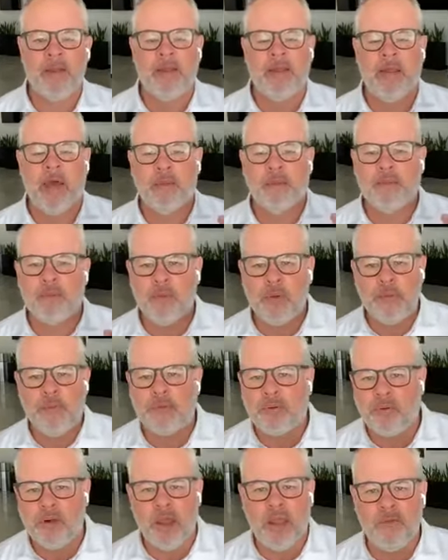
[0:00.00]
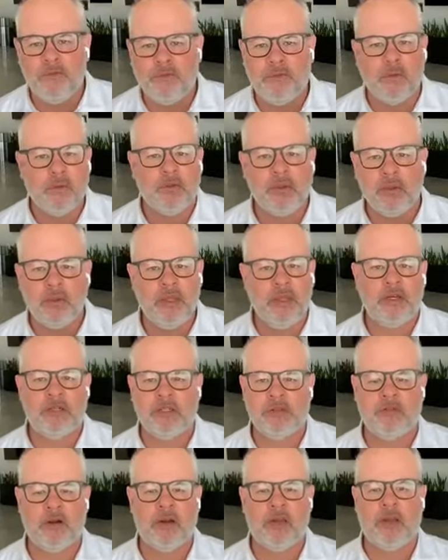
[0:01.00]
God, we pray for the
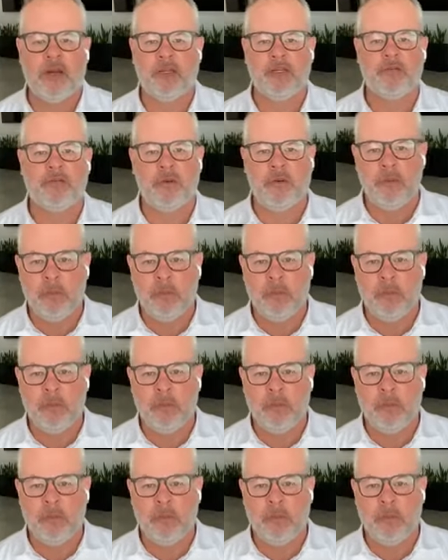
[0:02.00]
leaders of our country.